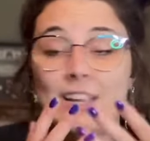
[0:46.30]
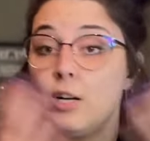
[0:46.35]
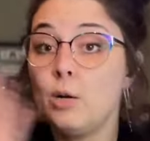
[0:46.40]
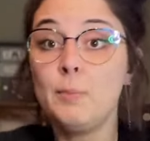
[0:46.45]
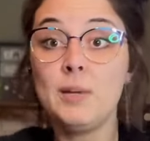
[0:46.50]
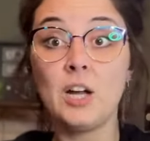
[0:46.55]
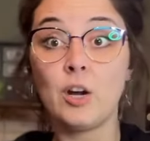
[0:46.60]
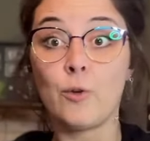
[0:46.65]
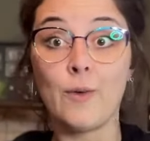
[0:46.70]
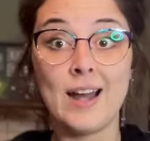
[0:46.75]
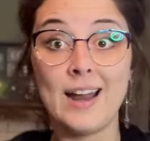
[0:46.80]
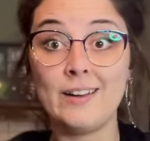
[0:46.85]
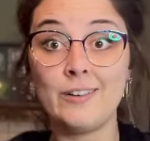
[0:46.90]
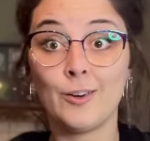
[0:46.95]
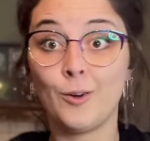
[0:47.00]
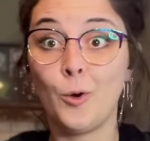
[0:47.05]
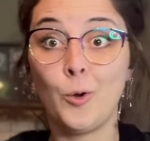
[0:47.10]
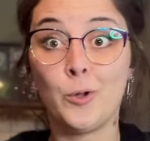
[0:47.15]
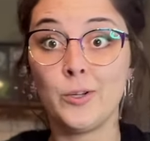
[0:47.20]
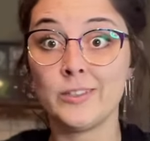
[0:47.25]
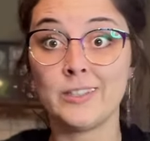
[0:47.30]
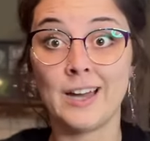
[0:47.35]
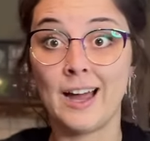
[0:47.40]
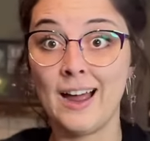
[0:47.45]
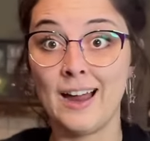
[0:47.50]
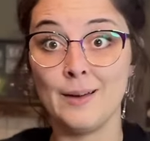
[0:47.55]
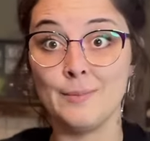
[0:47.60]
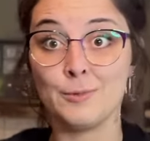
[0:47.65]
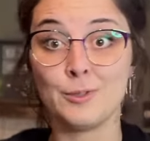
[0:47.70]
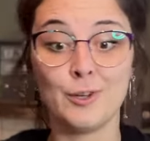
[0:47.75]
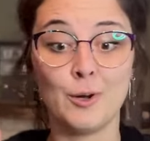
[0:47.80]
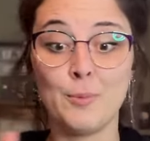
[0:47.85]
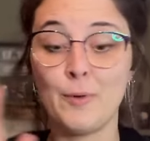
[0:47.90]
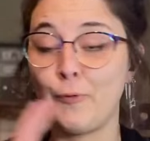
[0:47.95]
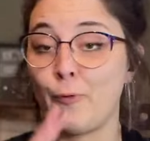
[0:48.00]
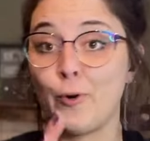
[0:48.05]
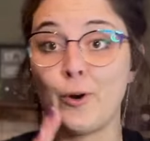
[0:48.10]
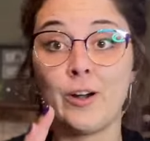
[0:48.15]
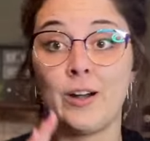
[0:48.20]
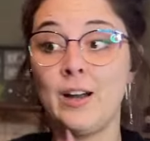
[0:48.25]
It'll be a grand old time. So
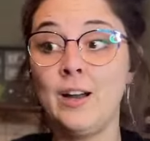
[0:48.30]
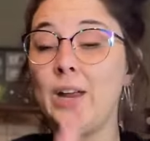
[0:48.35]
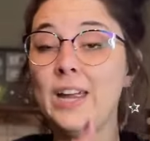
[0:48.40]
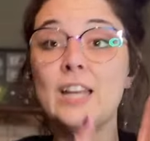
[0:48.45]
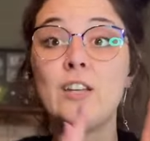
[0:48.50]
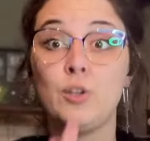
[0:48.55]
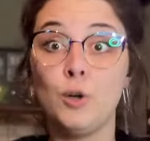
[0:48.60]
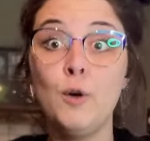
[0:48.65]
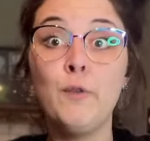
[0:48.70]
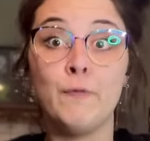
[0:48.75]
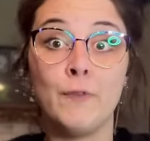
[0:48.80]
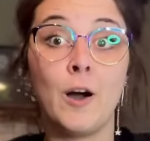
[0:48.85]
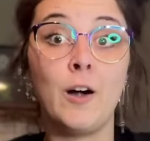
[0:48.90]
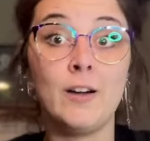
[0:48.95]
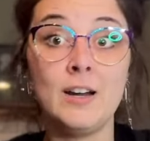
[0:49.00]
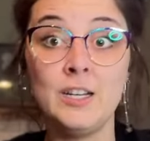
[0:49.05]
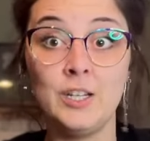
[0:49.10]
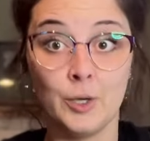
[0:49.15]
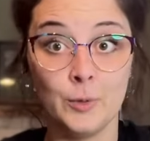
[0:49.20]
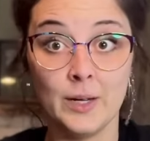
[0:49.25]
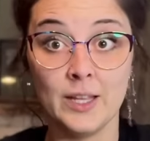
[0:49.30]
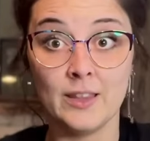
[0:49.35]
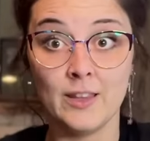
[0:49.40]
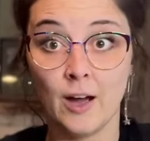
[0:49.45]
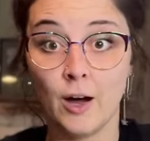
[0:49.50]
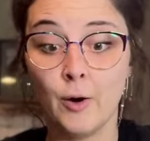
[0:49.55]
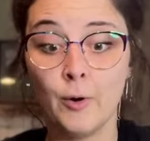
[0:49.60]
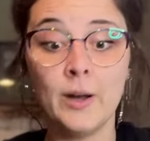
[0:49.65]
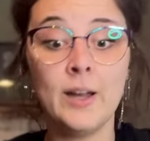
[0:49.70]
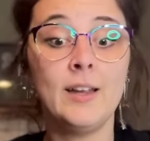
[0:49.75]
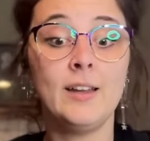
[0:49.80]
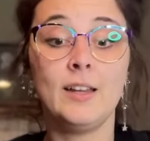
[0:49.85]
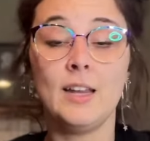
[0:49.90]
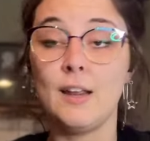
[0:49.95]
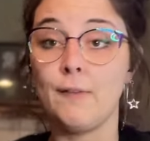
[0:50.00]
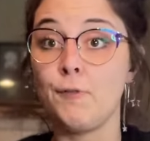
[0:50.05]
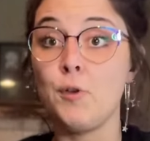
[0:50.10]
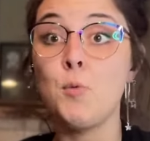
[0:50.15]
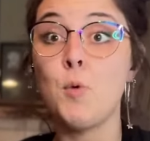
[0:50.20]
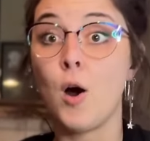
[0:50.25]
before we get too far into it though,
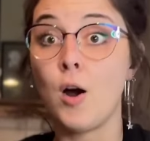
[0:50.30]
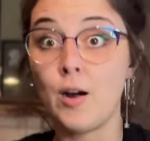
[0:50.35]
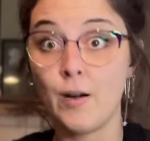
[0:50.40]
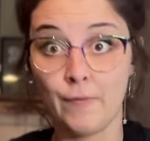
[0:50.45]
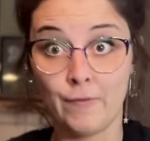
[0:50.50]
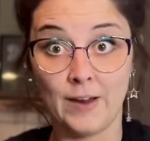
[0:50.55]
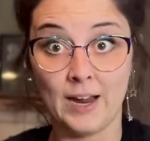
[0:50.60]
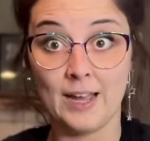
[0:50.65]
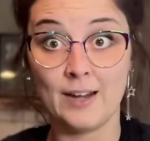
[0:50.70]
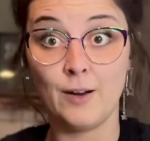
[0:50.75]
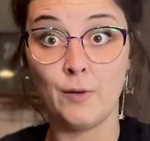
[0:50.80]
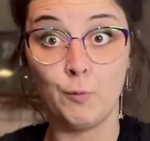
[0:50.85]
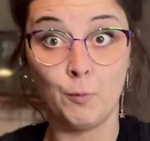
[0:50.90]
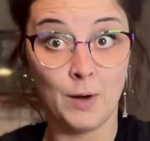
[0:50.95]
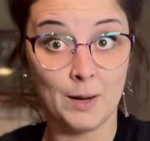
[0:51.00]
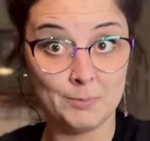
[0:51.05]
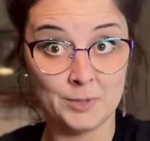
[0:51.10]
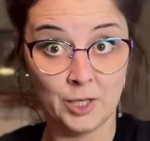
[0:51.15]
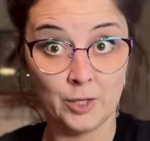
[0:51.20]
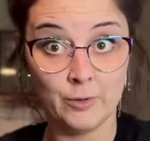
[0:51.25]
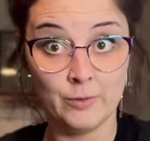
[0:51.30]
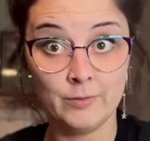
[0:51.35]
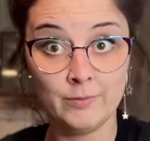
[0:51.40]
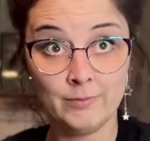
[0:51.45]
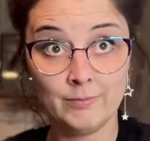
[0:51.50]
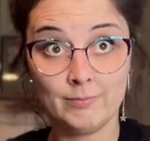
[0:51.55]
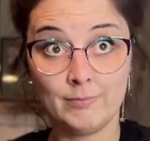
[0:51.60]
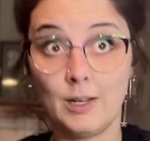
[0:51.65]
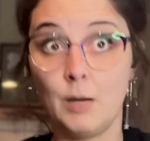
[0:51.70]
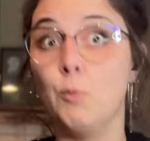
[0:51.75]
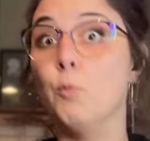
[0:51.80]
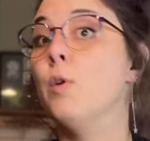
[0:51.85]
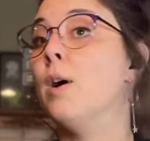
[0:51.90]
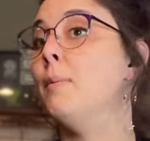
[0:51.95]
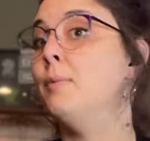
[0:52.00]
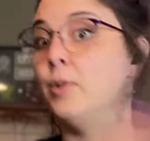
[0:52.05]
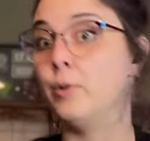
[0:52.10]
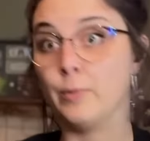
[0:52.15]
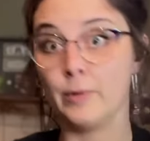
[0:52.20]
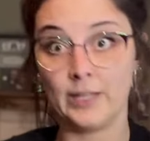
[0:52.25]
if you are a fan of Webtoon and
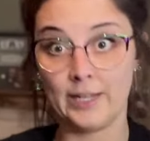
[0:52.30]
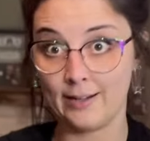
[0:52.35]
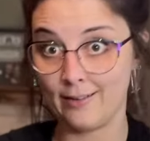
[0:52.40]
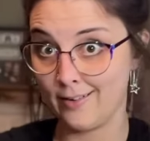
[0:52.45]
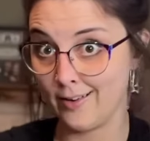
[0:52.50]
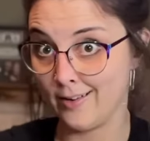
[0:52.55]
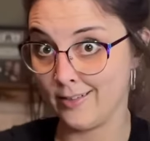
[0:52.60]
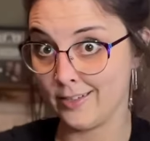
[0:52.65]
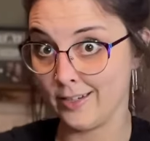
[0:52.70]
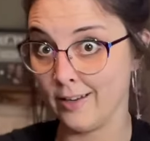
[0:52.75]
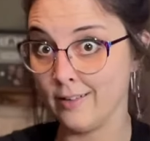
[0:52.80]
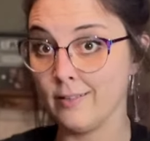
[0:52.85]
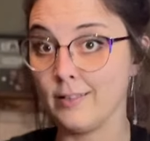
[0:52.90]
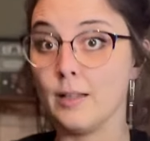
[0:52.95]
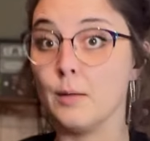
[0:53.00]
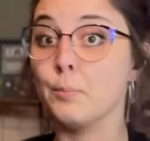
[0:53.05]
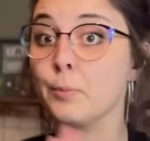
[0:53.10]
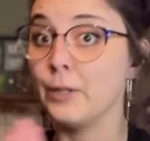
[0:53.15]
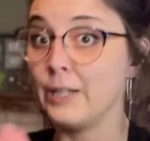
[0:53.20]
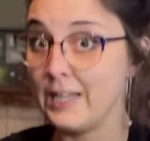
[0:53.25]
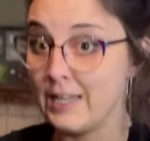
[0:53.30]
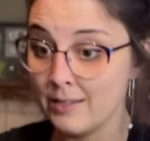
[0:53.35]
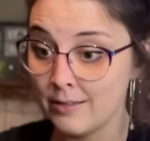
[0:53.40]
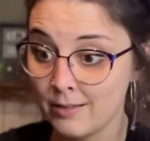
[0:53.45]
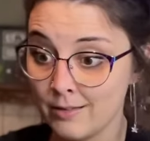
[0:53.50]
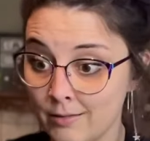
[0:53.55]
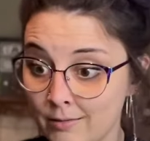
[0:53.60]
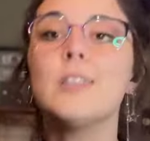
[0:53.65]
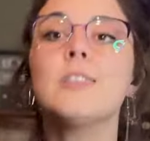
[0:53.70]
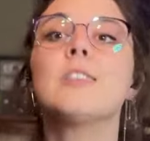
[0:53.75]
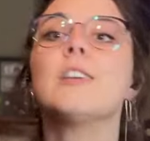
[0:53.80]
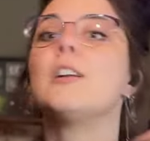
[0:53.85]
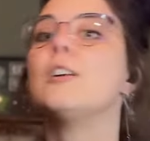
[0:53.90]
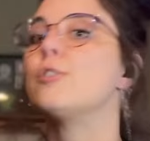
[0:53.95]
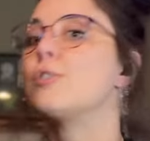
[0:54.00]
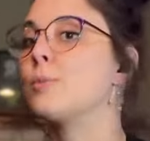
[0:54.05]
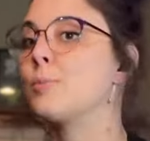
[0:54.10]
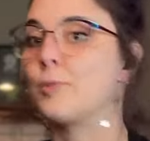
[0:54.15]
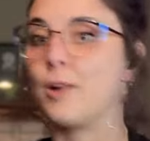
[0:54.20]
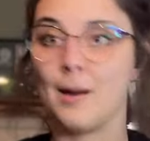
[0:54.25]
Webtoon related content, then please
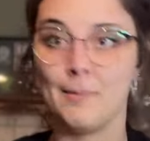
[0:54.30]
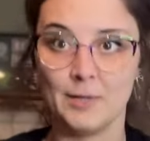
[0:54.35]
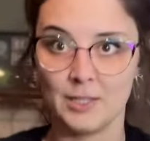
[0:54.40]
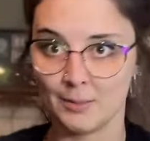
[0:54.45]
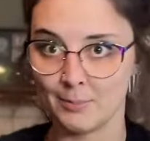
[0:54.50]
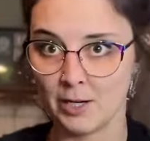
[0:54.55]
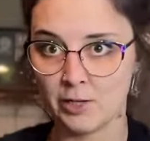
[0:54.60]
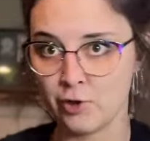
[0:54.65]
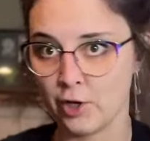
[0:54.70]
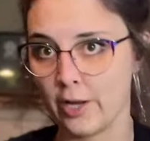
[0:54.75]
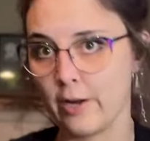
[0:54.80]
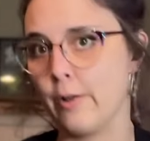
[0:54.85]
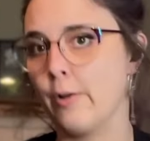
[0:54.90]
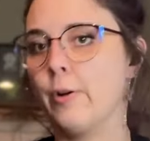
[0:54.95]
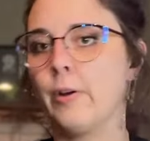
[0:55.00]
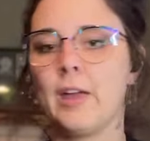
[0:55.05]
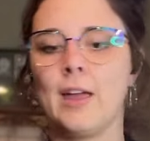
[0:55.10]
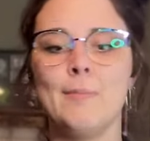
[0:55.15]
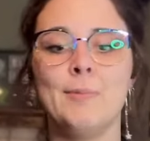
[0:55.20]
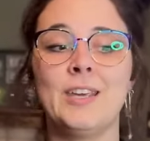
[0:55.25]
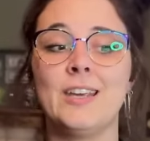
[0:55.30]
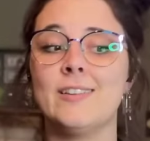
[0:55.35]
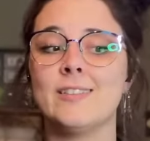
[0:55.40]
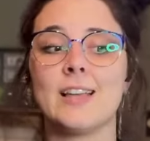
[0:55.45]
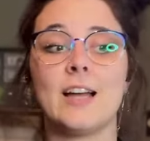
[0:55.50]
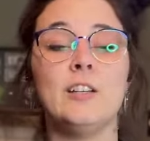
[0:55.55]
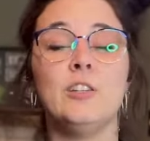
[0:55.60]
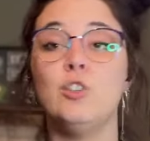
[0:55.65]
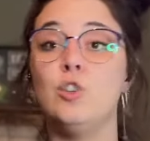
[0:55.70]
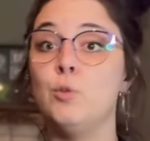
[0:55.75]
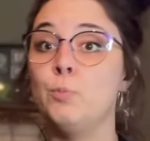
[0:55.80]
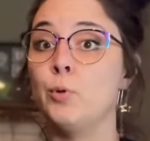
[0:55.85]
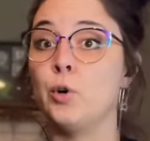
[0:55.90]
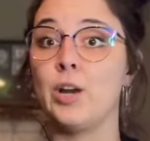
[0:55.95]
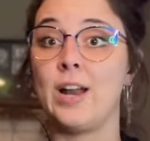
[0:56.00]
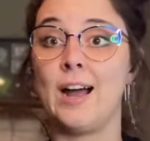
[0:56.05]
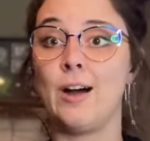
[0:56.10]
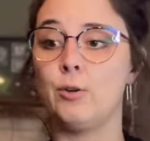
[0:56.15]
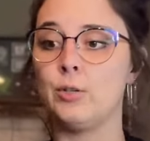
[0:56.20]
consider subscribing to my channel, okay? Because I do put